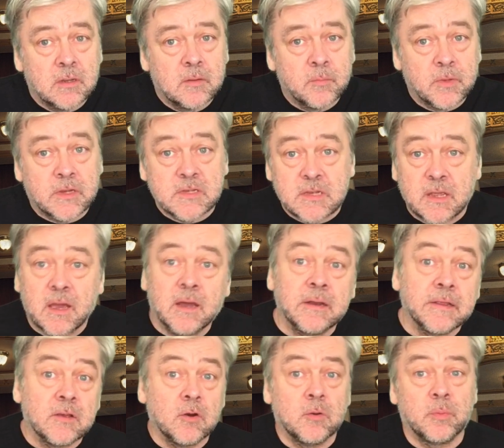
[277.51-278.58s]
because you can't
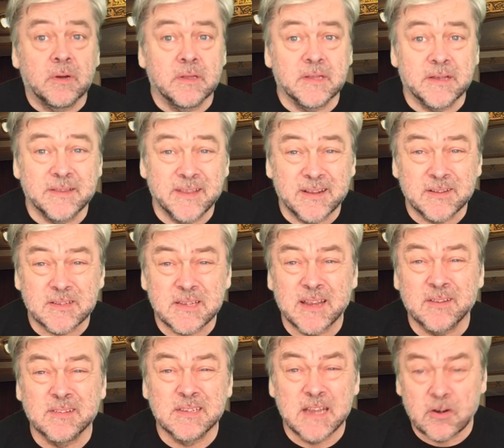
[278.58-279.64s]
incorporate that and it'll
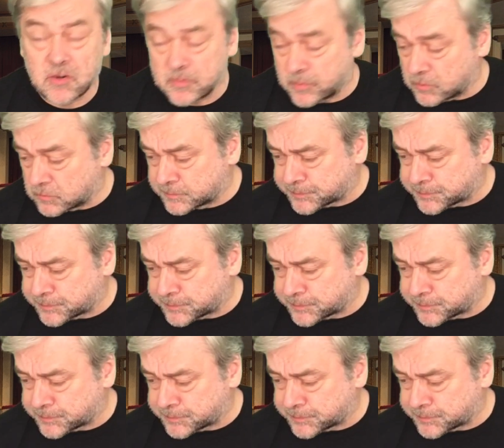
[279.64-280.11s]
sound terrible.